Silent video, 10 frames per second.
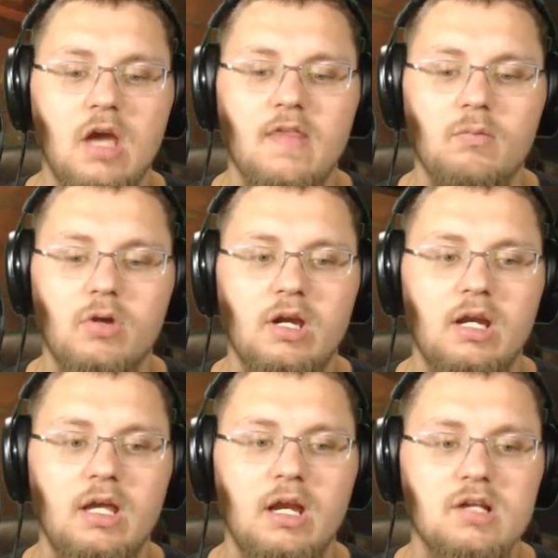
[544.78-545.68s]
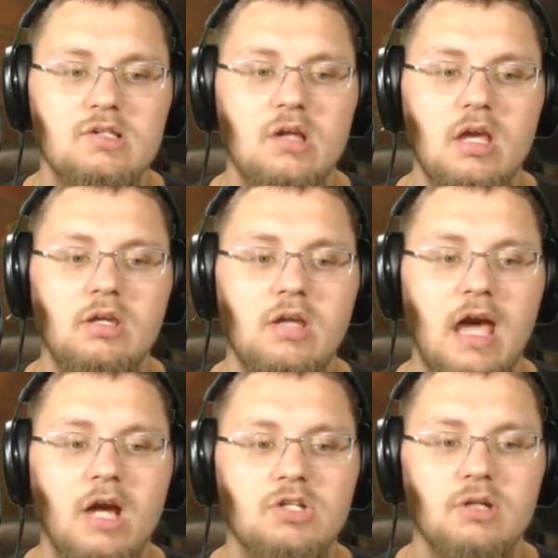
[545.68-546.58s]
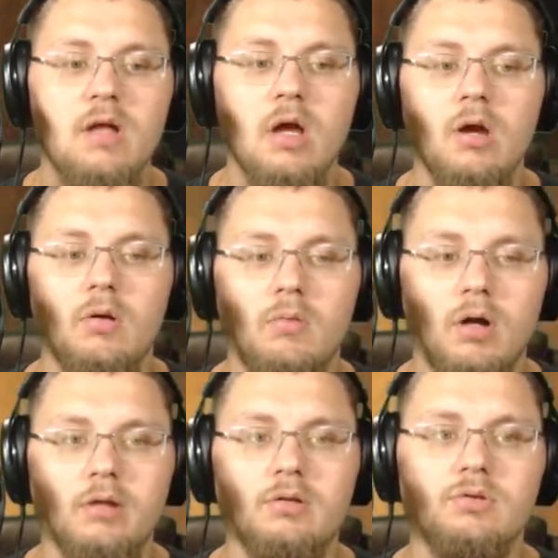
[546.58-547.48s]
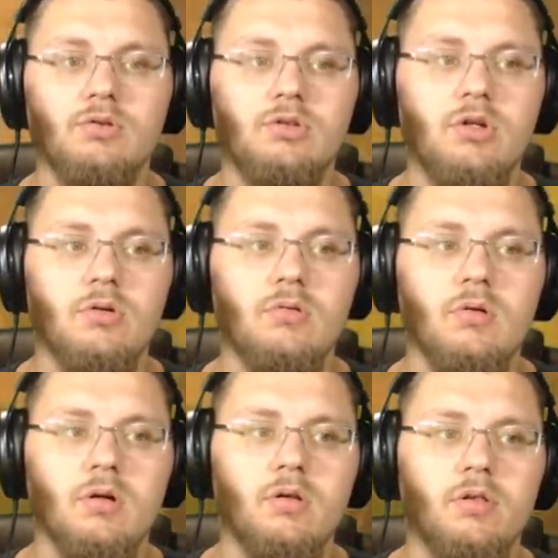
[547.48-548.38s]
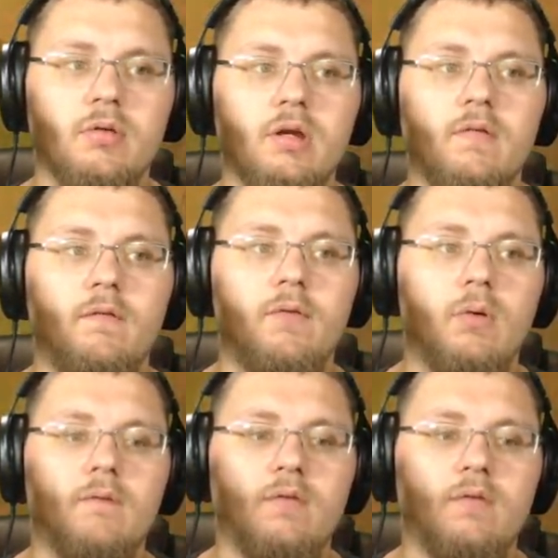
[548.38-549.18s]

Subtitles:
and then we're going to get us into action. 1, 2, 3, 4.